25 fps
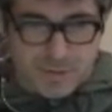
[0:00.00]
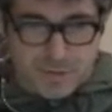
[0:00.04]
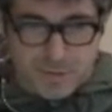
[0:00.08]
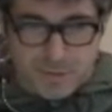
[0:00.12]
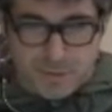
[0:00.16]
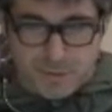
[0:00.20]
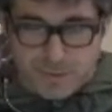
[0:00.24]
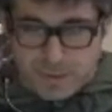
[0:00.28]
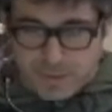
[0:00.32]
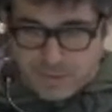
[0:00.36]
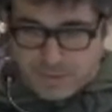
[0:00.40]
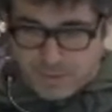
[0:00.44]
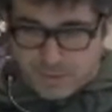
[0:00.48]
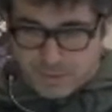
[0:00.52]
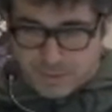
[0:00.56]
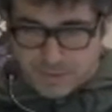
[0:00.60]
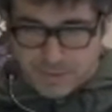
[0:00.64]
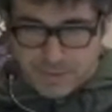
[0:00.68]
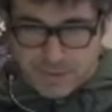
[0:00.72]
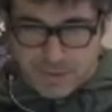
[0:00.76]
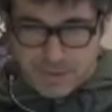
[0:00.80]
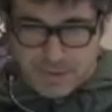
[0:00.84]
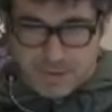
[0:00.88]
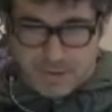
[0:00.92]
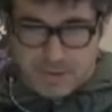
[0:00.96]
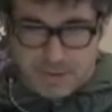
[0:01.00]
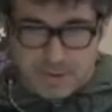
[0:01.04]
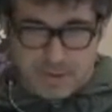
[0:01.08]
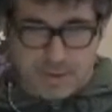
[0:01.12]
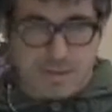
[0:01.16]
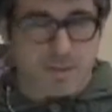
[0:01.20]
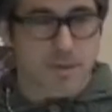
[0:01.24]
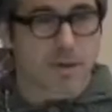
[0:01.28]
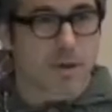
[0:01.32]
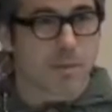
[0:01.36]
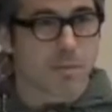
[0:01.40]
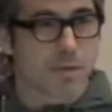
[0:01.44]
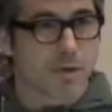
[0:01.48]
a few people.
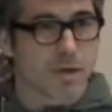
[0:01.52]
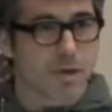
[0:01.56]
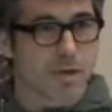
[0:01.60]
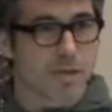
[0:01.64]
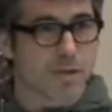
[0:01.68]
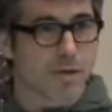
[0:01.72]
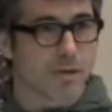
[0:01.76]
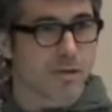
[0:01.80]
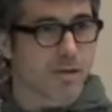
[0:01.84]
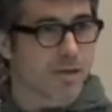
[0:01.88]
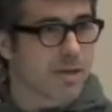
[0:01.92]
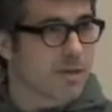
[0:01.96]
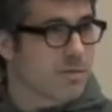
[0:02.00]
It's commonly thought